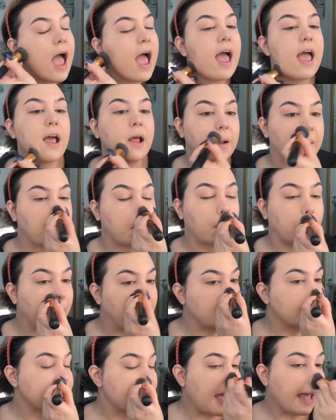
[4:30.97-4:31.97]
and
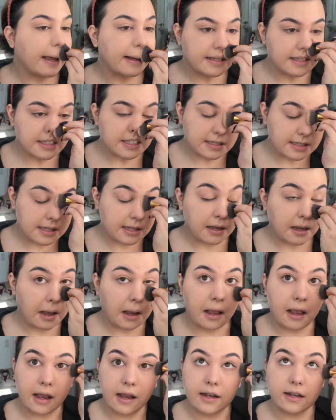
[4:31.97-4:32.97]
we text,
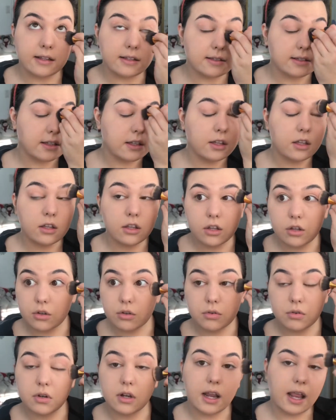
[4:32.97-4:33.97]
and it's
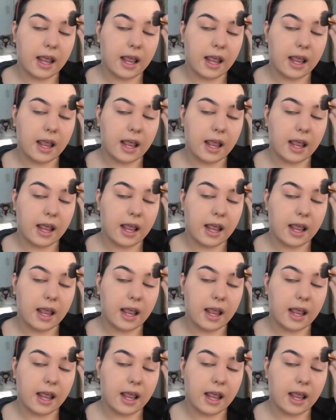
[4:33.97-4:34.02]
cute